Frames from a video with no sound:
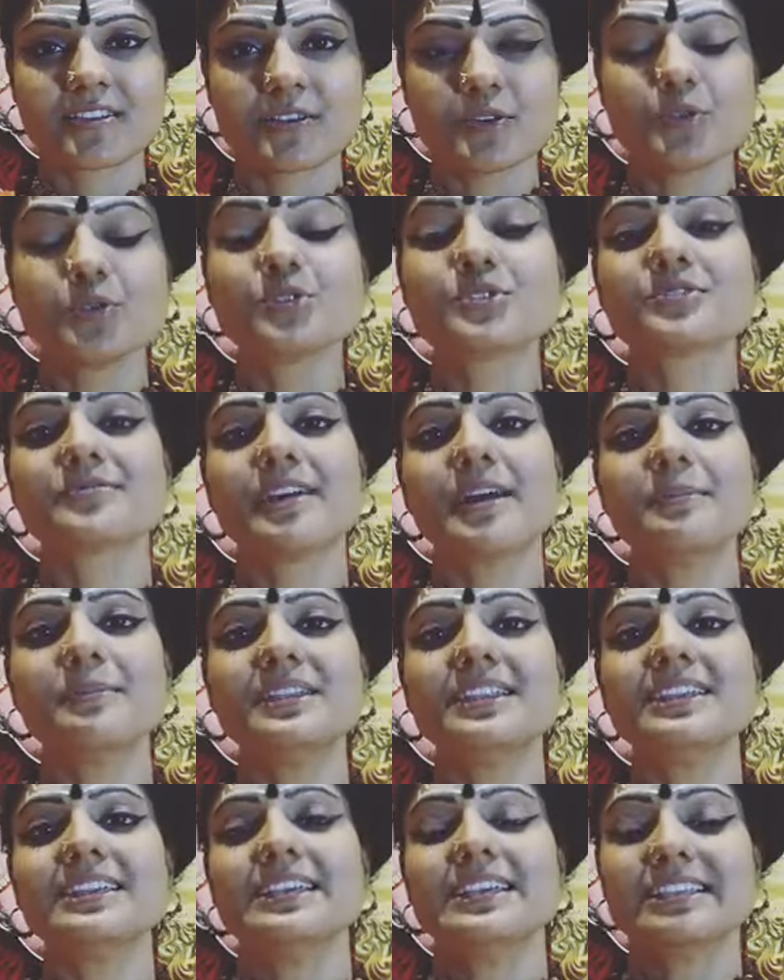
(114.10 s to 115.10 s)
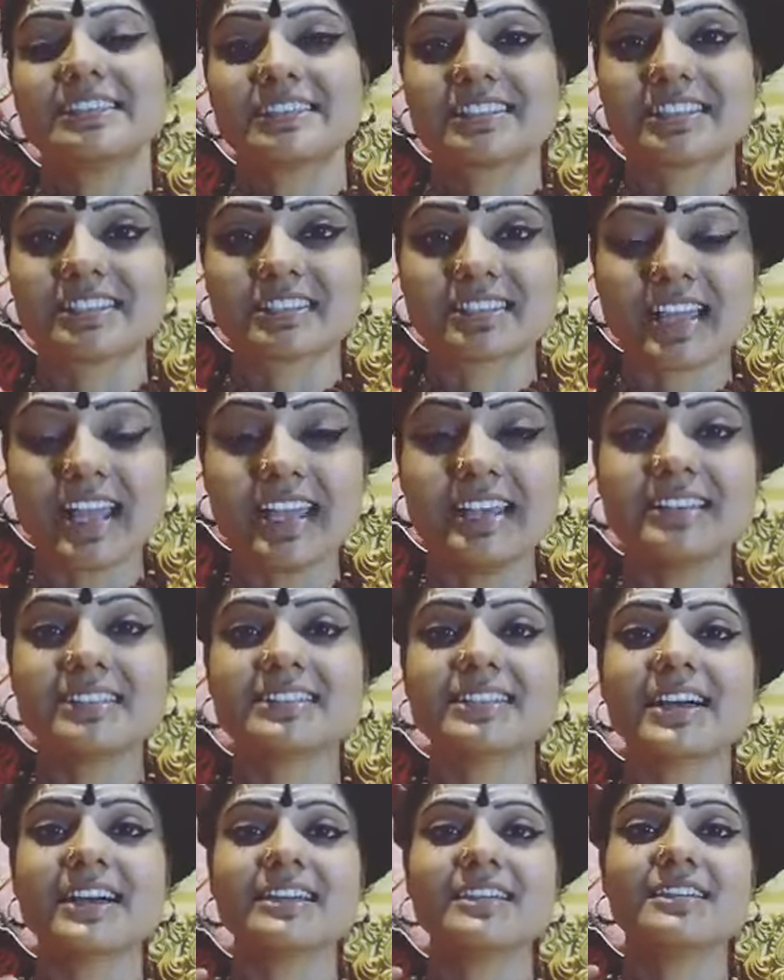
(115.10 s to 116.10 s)
whose family is this
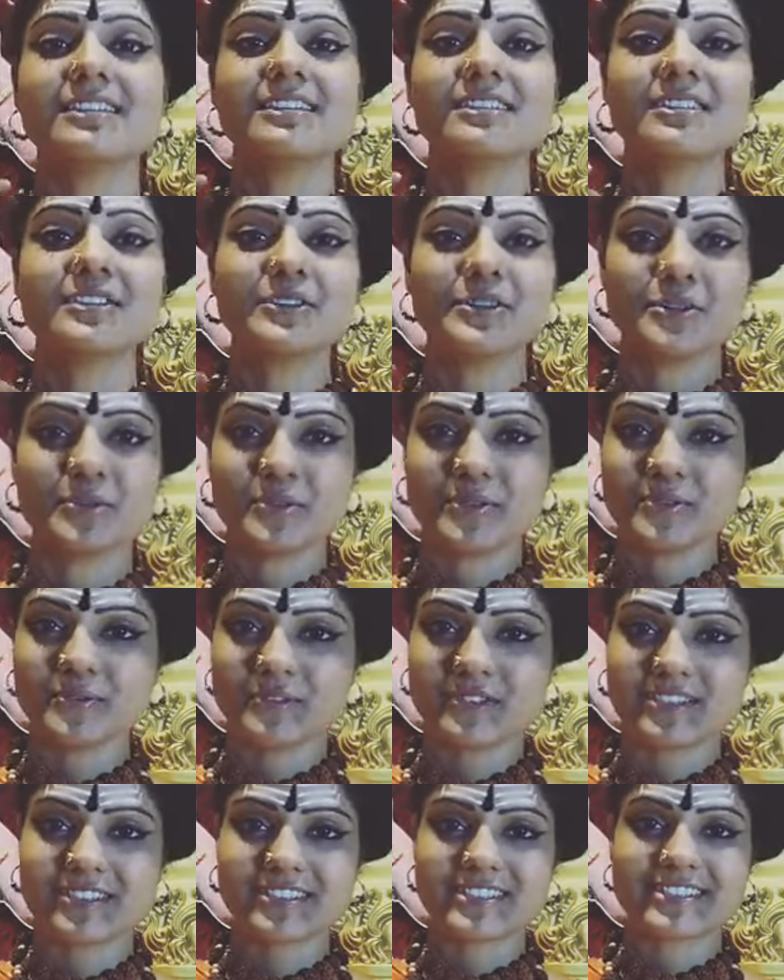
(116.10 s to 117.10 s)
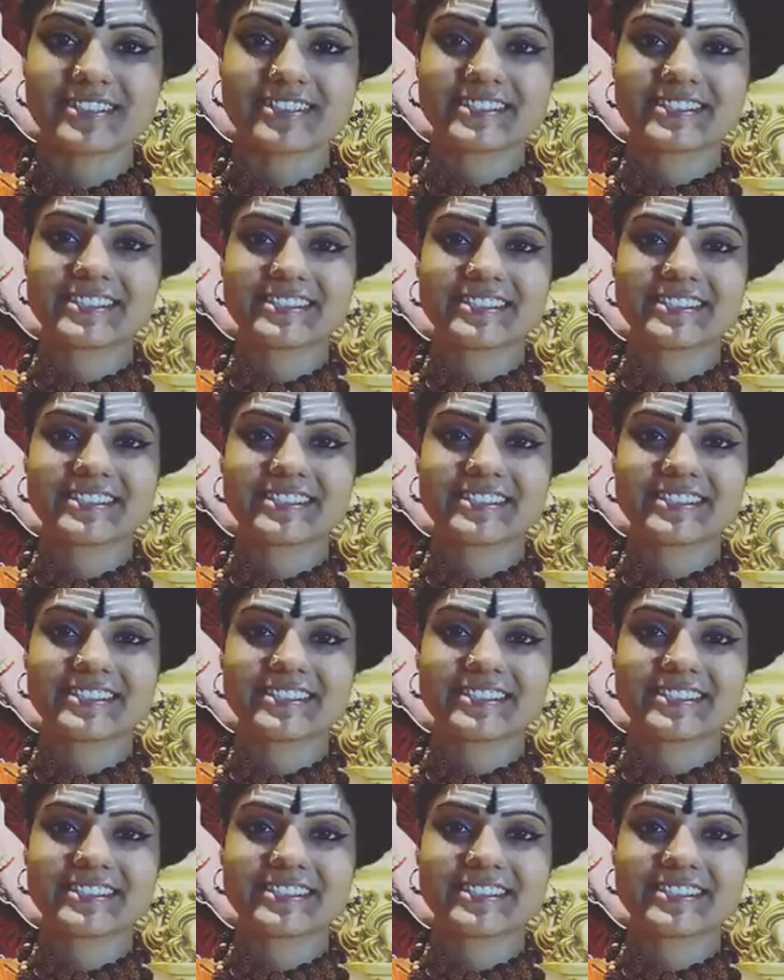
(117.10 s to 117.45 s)
entire universe.